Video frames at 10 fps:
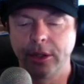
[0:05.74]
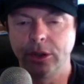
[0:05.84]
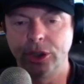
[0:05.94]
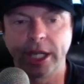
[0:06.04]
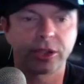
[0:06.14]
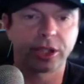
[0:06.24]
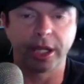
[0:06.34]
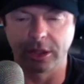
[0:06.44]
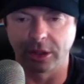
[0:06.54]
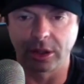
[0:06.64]
Jayce
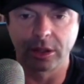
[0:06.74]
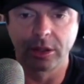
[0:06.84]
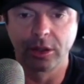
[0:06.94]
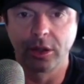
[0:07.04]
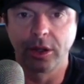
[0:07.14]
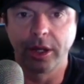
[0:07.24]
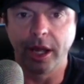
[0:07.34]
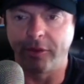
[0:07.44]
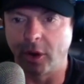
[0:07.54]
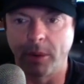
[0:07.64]
Tingler,
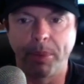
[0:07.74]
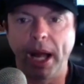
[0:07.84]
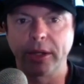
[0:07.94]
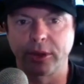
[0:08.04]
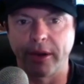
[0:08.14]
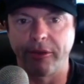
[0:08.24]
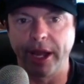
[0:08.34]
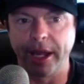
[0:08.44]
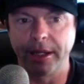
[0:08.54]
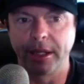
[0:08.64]
if you're a Padre
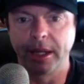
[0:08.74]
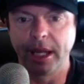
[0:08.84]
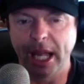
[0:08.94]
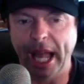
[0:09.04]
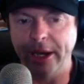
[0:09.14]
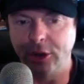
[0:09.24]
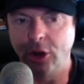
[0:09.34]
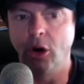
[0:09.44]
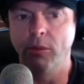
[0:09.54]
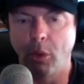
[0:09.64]
fan, at
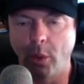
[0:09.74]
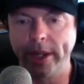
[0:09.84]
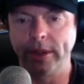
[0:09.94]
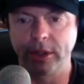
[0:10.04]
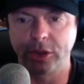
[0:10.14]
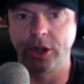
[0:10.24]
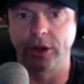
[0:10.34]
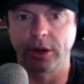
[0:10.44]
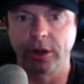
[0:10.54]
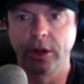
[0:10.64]
no point this
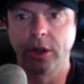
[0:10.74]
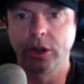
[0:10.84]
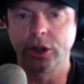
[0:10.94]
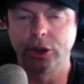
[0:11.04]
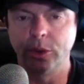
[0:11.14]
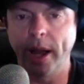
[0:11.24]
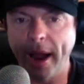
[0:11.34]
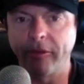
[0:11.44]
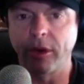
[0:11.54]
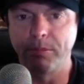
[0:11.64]
year should you
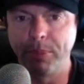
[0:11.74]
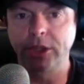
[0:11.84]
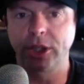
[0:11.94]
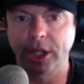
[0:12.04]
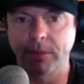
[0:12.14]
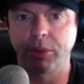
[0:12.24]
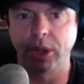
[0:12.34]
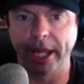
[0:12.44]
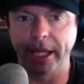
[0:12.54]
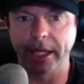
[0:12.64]
ever bitch and
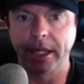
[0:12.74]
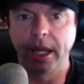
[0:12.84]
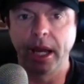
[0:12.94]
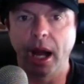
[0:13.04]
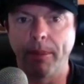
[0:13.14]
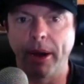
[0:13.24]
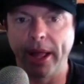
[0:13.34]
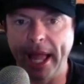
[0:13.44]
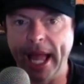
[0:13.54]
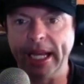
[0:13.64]
complain Not what? about
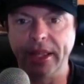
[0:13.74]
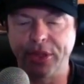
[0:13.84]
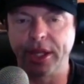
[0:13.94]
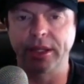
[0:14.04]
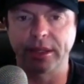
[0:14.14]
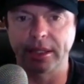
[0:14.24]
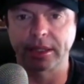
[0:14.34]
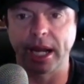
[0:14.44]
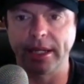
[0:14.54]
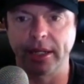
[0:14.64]
anything that this
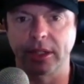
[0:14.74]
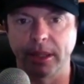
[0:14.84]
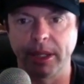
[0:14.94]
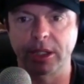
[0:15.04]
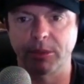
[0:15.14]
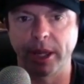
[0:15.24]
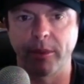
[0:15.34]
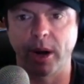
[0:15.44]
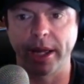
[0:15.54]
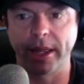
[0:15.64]
guy does. And let me explain
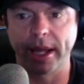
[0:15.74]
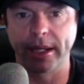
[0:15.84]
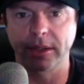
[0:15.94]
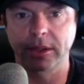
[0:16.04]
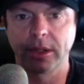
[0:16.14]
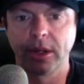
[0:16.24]
why that is.